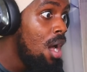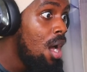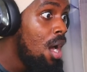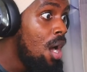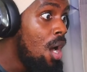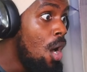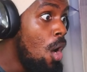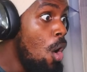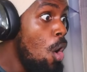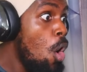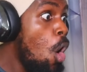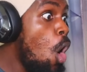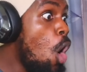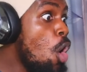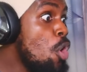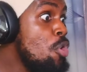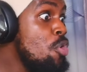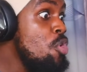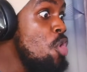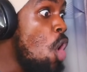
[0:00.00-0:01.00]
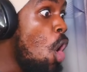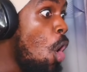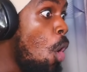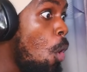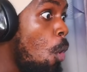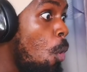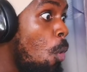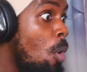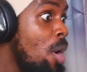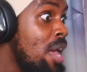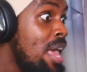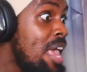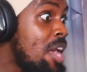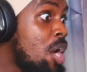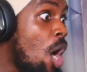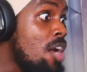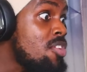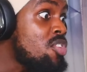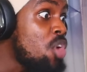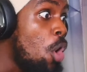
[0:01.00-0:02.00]
Oh no! He
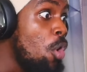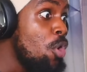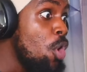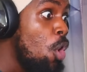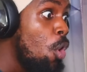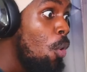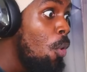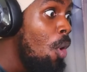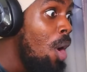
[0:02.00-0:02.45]
got Todo!